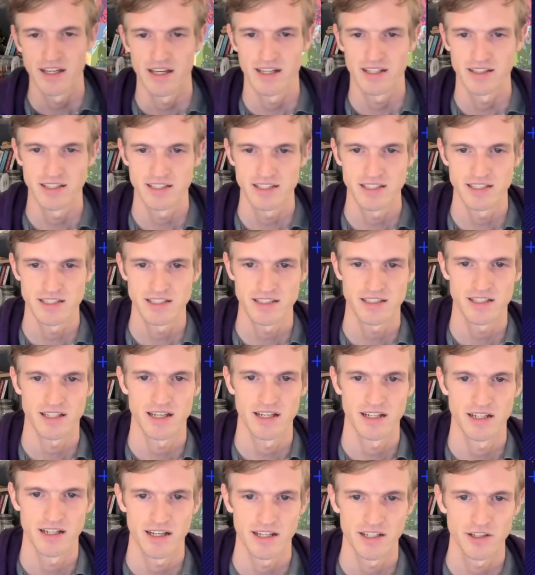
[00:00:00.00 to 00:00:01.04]
And this is
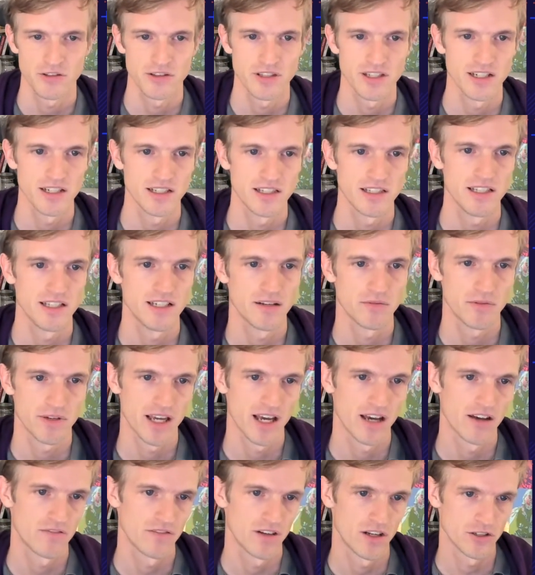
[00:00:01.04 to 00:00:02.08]
uh, a utility that we
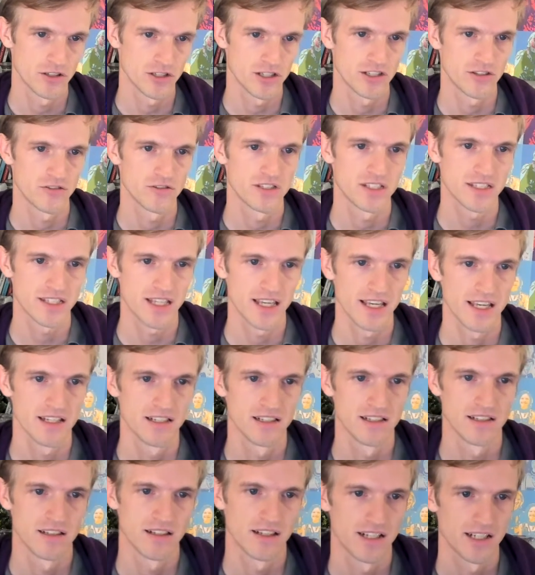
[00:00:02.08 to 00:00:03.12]
have largely to
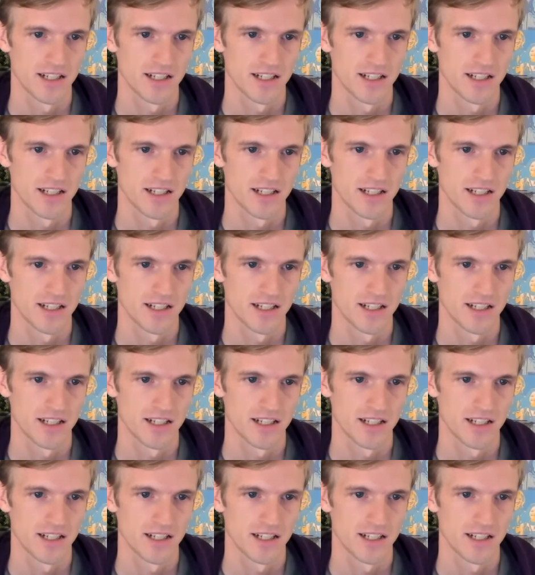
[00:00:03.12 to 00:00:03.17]
scale